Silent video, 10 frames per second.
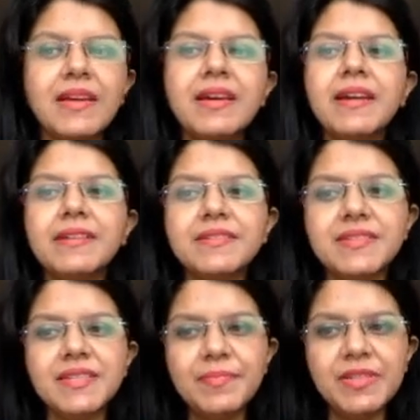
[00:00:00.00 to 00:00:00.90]
It is
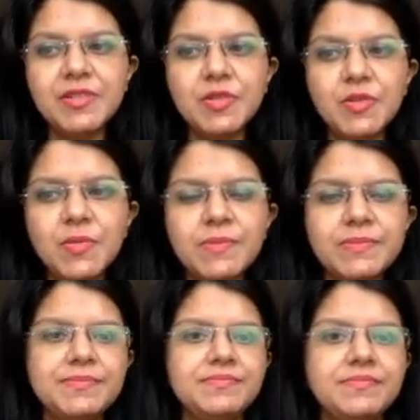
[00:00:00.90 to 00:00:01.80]
simple to do.
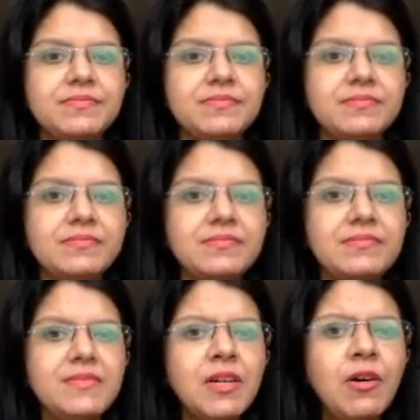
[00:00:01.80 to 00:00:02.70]

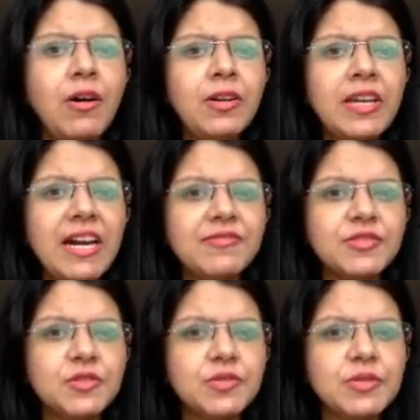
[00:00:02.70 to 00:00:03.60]
All you have to
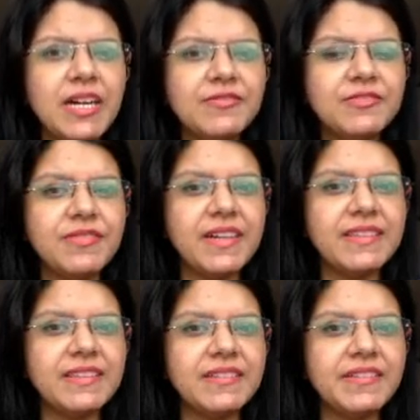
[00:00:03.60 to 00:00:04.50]
do, you have to find
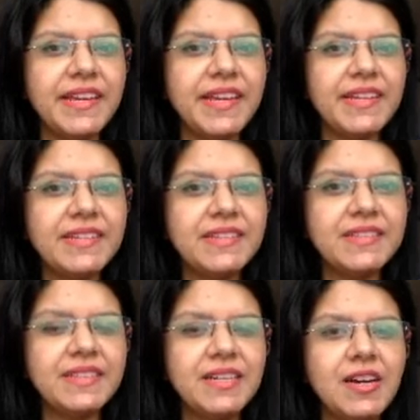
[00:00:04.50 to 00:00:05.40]
the
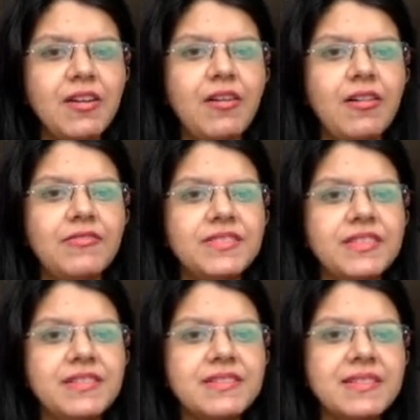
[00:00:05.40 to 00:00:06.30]
gradient of
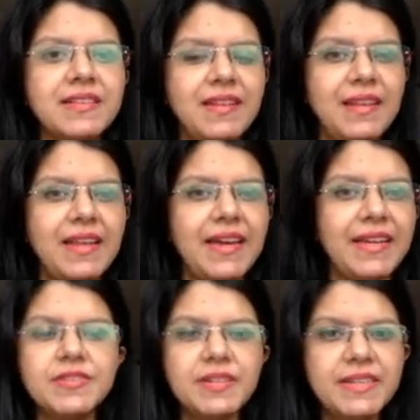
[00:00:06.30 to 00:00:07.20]
this line.
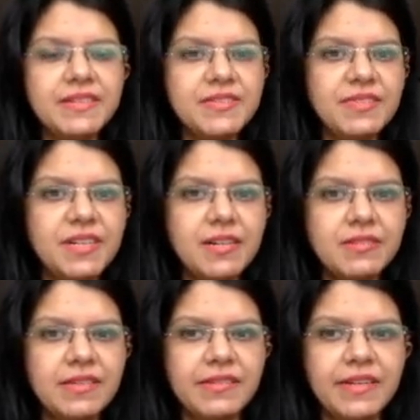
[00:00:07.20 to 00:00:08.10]
So let us work out
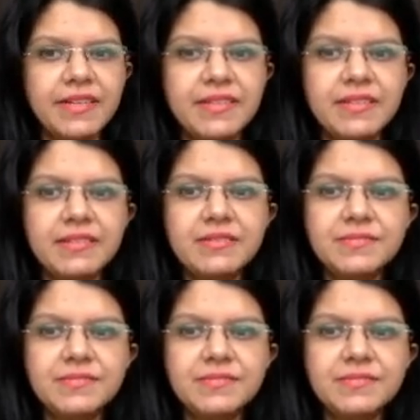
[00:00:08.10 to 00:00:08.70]
the gradient here.